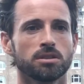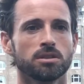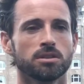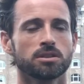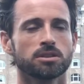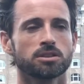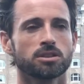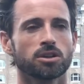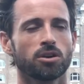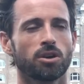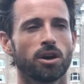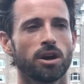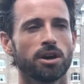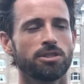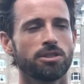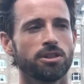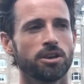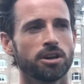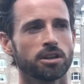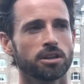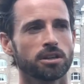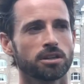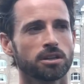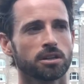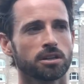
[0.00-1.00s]
So I
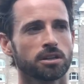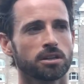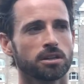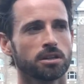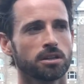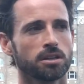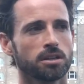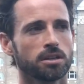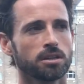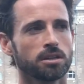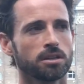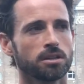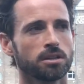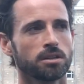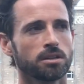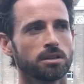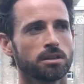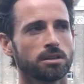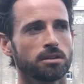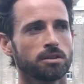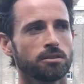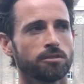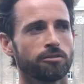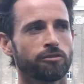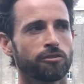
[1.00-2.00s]
think
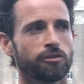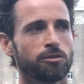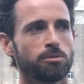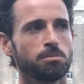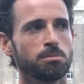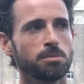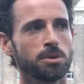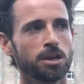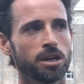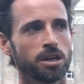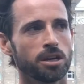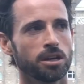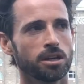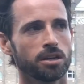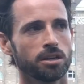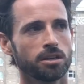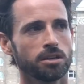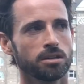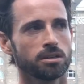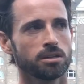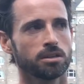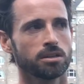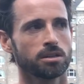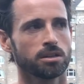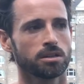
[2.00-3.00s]
for me,
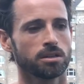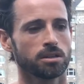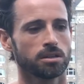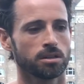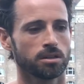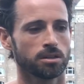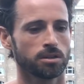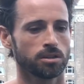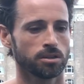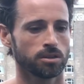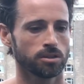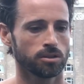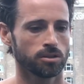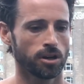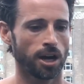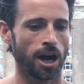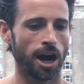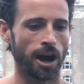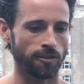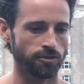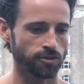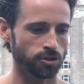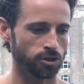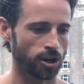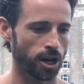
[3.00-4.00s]

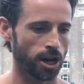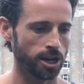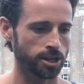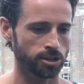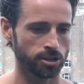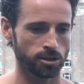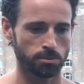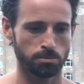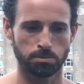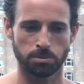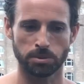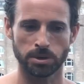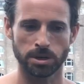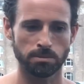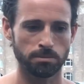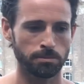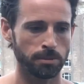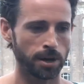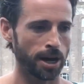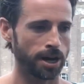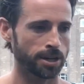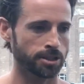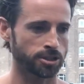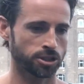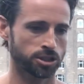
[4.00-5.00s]
after I could beat
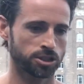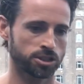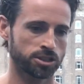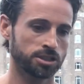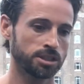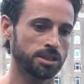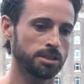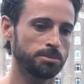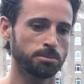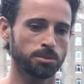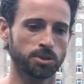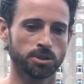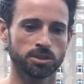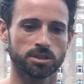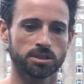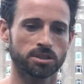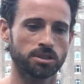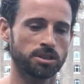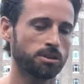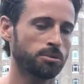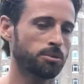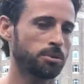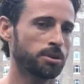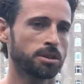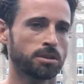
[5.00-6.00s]
match
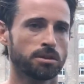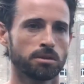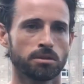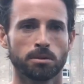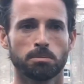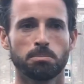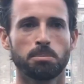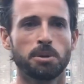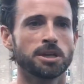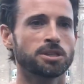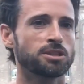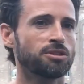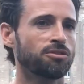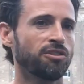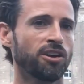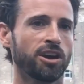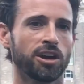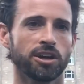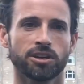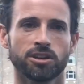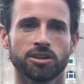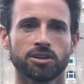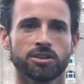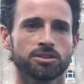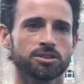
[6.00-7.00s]
seamlessly with the pitch
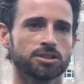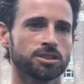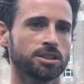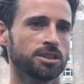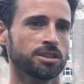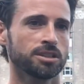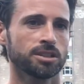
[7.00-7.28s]
faders